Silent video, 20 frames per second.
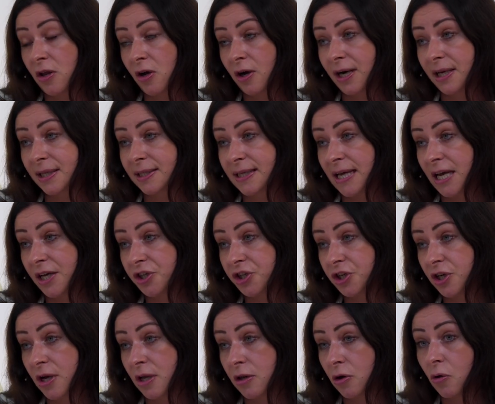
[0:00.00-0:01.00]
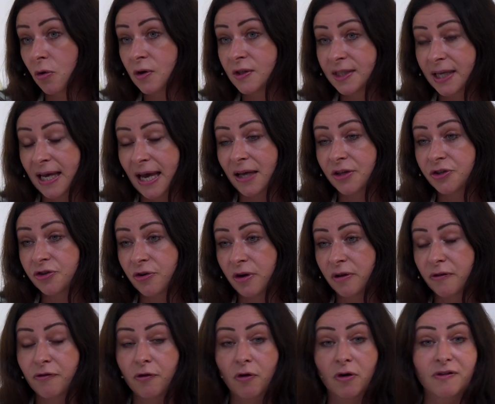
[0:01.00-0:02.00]
organization who is
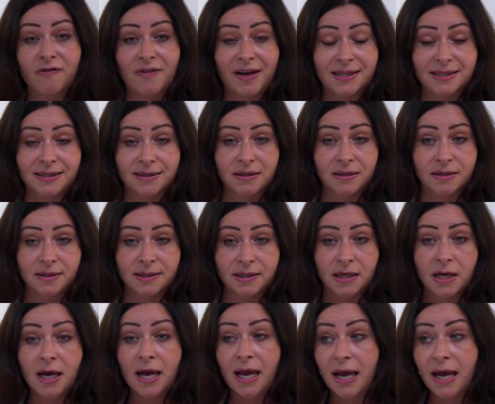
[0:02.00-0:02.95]
catering for investors